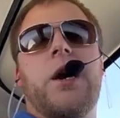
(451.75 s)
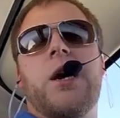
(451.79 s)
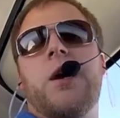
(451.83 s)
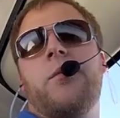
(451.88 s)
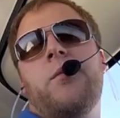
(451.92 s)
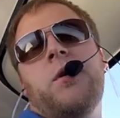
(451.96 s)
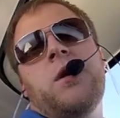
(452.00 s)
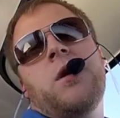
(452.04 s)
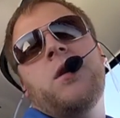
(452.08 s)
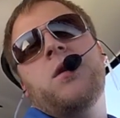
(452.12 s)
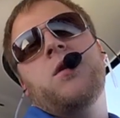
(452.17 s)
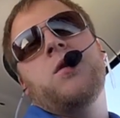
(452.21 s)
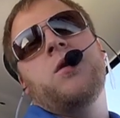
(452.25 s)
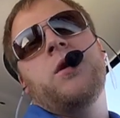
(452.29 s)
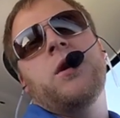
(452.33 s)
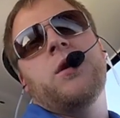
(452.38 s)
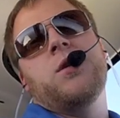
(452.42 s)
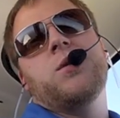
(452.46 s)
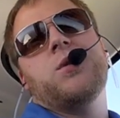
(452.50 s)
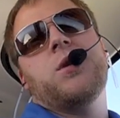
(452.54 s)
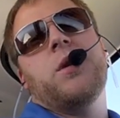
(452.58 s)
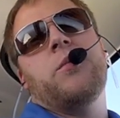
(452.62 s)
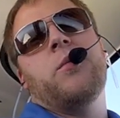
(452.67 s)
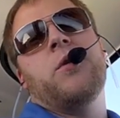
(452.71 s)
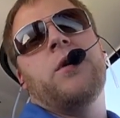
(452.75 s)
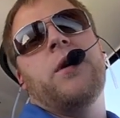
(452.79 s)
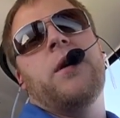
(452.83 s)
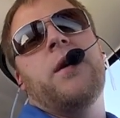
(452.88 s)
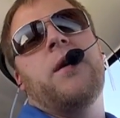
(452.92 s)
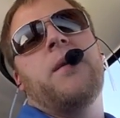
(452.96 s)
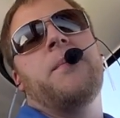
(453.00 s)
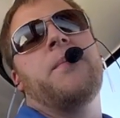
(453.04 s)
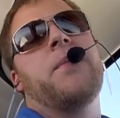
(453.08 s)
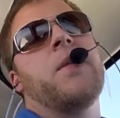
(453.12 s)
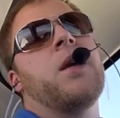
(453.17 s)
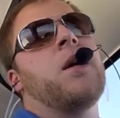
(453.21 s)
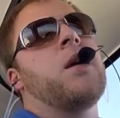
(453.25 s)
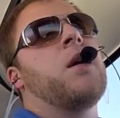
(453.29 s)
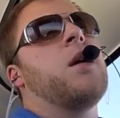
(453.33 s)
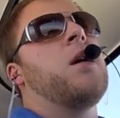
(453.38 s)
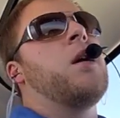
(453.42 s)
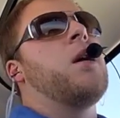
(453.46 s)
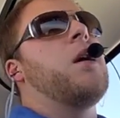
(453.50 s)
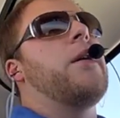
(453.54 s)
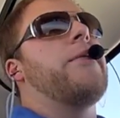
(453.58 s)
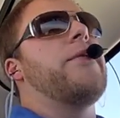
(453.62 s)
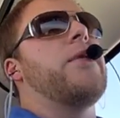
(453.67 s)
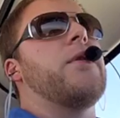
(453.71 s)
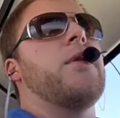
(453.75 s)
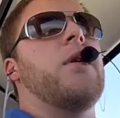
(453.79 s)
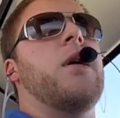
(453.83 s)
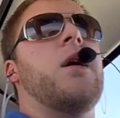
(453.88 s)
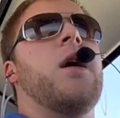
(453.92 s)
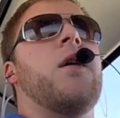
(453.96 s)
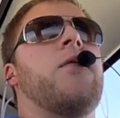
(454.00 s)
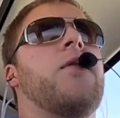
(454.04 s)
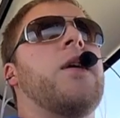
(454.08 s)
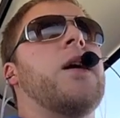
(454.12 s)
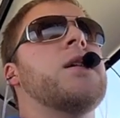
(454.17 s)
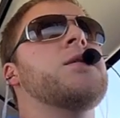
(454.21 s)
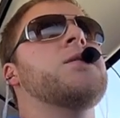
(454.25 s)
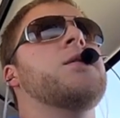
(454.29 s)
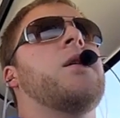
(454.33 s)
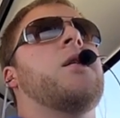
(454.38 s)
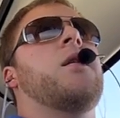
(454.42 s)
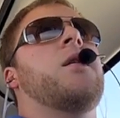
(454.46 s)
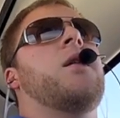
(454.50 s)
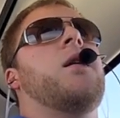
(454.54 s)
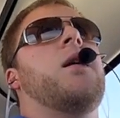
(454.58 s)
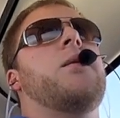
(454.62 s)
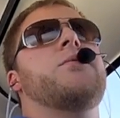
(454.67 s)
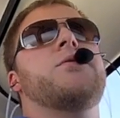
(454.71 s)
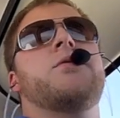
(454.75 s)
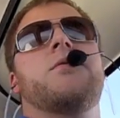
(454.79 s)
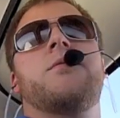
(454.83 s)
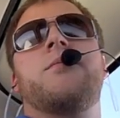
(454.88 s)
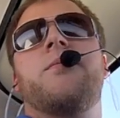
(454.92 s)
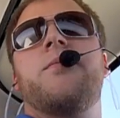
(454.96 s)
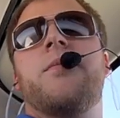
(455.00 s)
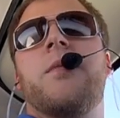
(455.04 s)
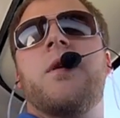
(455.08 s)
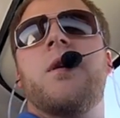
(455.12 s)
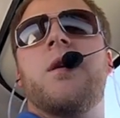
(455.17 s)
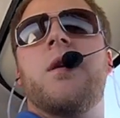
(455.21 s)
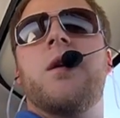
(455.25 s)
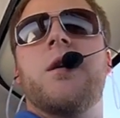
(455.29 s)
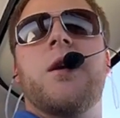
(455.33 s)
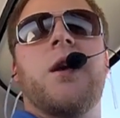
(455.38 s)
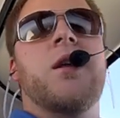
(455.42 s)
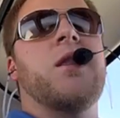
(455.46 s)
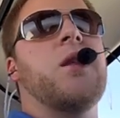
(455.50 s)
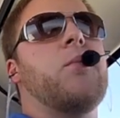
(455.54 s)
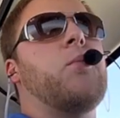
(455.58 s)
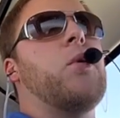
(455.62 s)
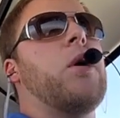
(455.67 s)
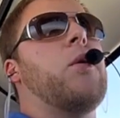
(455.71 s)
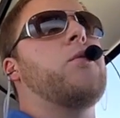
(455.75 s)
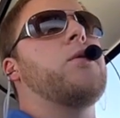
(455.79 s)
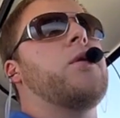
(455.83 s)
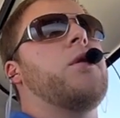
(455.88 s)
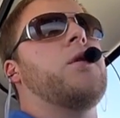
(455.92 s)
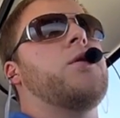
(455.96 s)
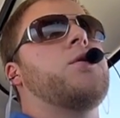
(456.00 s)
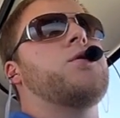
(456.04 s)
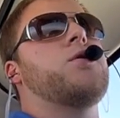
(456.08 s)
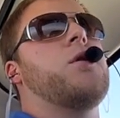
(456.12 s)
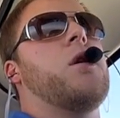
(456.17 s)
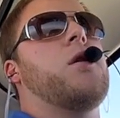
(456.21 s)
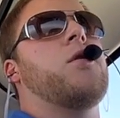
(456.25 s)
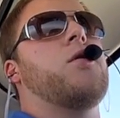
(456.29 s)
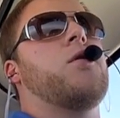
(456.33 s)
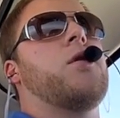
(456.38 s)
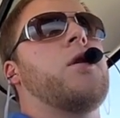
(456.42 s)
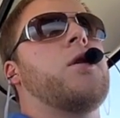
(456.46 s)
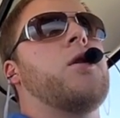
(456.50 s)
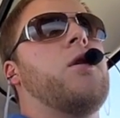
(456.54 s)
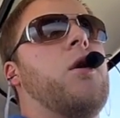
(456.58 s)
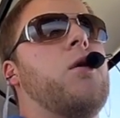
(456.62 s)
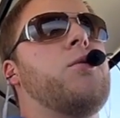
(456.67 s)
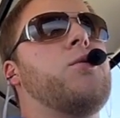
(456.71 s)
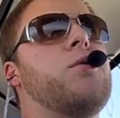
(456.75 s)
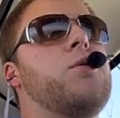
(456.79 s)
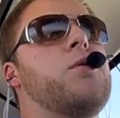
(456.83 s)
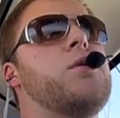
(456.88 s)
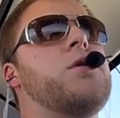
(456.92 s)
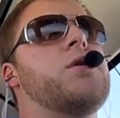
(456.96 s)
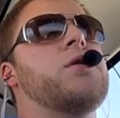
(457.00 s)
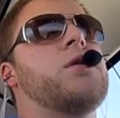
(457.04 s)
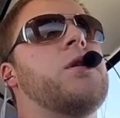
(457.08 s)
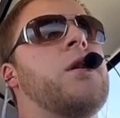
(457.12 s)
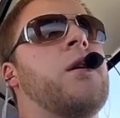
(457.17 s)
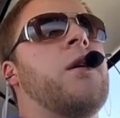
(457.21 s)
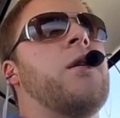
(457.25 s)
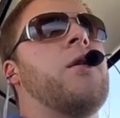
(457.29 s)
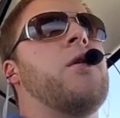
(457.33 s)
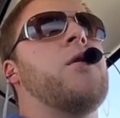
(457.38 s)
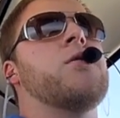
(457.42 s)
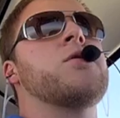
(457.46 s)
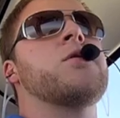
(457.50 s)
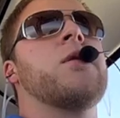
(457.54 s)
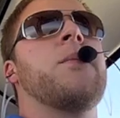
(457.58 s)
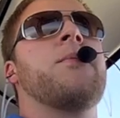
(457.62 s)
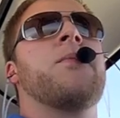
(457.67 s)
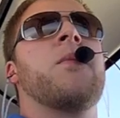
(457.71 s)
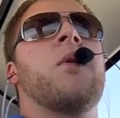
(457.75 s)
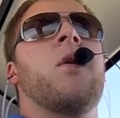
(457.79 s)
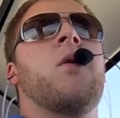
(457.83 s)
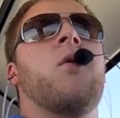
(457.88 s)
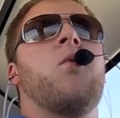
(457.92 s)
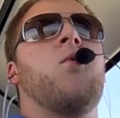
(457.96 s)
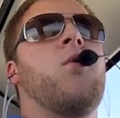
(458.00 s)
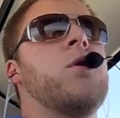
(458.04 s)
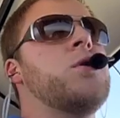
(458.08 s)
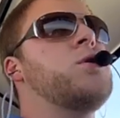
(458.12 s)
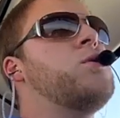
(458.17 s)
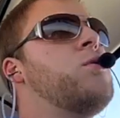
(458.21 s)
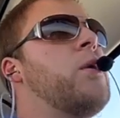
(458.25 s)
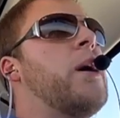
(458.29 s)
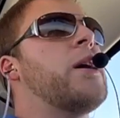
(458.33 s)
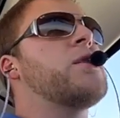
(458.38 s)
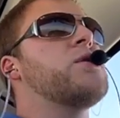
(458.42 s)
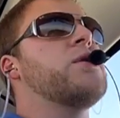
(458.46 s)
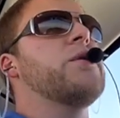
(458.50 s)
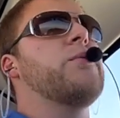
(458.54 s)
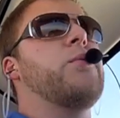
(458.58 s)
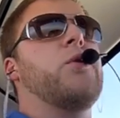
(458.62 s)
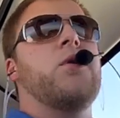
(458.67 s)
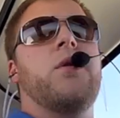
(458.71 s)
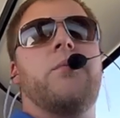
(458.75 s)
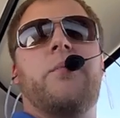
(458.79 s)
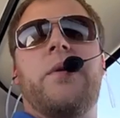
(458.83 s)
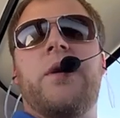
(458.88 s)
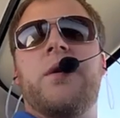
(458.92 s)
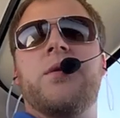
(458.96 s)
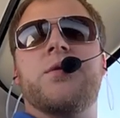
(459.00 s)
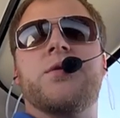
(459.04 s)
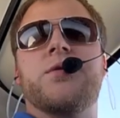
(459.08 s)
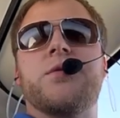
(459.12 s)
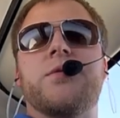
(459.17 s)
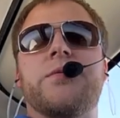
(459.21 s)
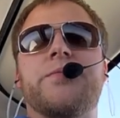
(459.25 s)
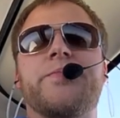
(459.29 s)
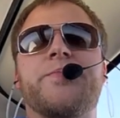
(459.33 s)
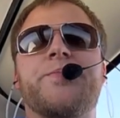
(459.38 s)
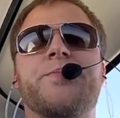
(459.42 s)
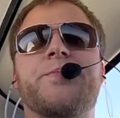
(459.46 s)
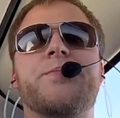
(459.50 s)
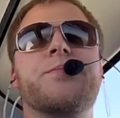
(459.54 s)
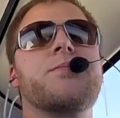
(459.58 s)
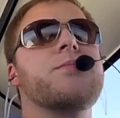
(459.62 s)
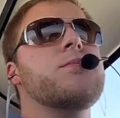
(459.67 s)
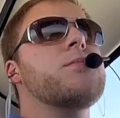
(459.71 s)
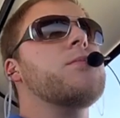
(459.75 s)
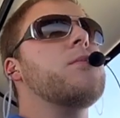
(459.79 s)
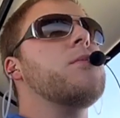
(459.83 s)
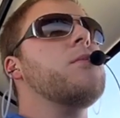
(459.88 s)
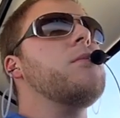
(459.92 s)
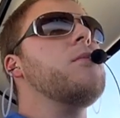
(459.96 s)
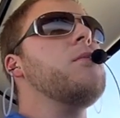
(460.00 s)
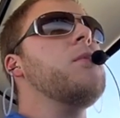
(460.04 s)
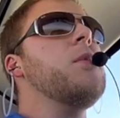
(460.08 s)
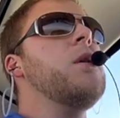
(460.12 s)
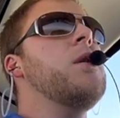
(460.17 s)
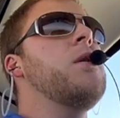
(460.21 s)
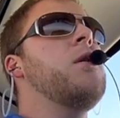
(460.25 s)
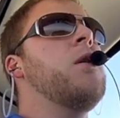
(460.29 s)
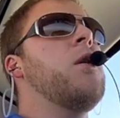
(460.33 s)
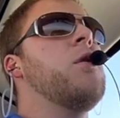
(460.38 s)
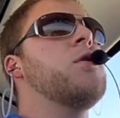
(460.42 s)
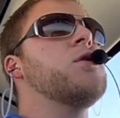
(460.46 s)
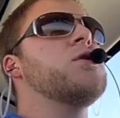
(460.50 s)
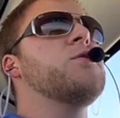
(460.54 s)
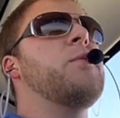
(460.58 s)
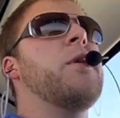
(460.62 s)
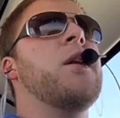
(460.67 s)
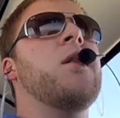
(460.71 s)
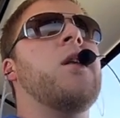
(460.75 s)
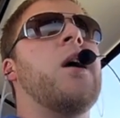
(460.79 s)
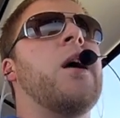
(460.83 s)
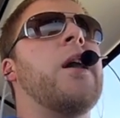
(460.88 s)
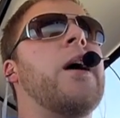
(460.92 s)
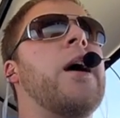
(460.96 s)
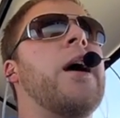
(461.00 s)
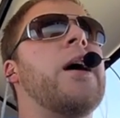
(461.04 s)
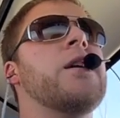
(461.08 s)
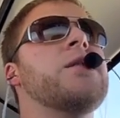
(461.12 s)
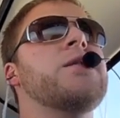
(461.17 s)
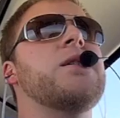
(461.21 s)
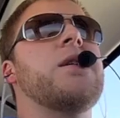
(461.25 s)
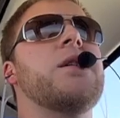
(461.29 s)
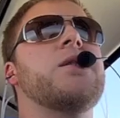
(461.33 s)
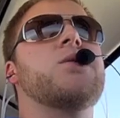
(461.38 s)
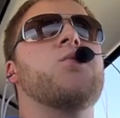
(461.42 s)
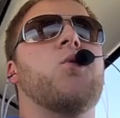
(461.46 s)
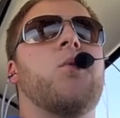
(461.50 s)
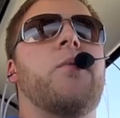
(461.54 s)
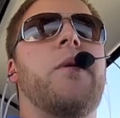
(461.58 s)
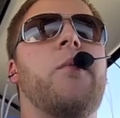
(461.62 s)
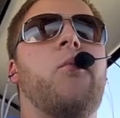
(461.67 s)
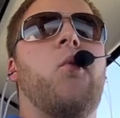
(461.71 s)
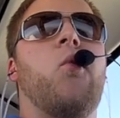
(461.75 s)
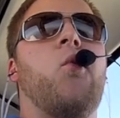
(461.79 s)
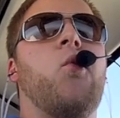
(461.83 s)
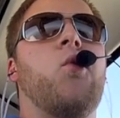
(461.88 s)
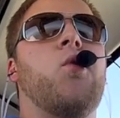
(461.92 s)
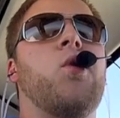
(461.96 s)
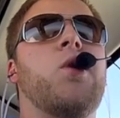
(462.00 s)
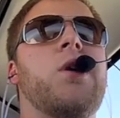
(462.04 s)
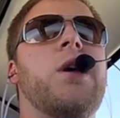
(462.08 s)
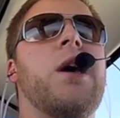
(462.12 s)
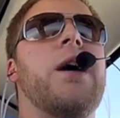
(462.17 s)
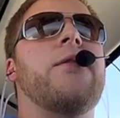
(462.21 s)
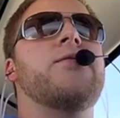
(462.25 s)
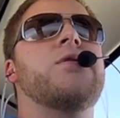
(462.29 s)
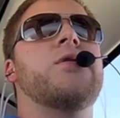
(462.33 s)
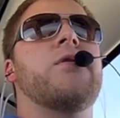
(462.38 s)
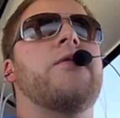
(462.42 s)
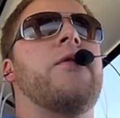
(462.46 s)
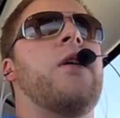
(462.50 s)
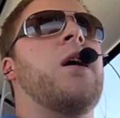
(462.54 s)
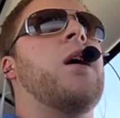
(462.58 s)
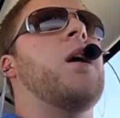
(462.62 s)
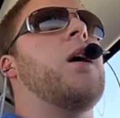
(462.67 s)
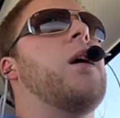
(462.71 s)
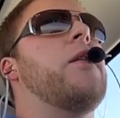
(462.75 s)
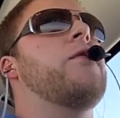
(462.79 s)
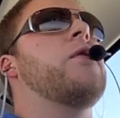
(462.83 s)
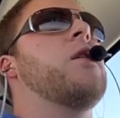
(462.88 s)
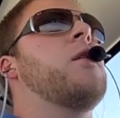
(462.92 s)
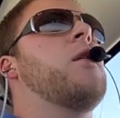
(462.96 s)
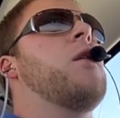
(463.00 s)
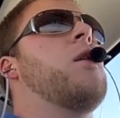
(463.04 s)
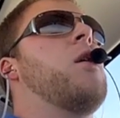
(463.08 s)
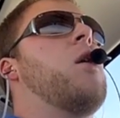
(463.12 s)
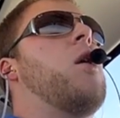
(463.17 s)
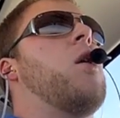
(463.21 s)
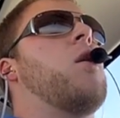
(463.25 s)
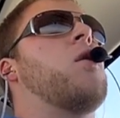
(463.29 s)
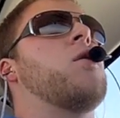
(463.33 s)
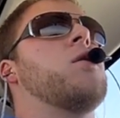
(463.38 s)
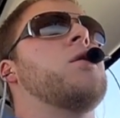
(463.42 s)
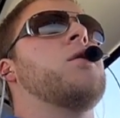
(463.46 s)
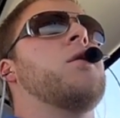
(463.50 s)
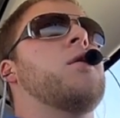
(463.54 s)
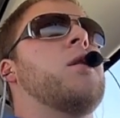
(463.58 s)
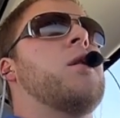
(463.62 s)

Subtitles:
recommend you get in a simulator. If that's not an option, get in the plane with an instructor and go through these scenarios. Would you actually pull the parachute? There's been a lot of accidents where people would have survived, or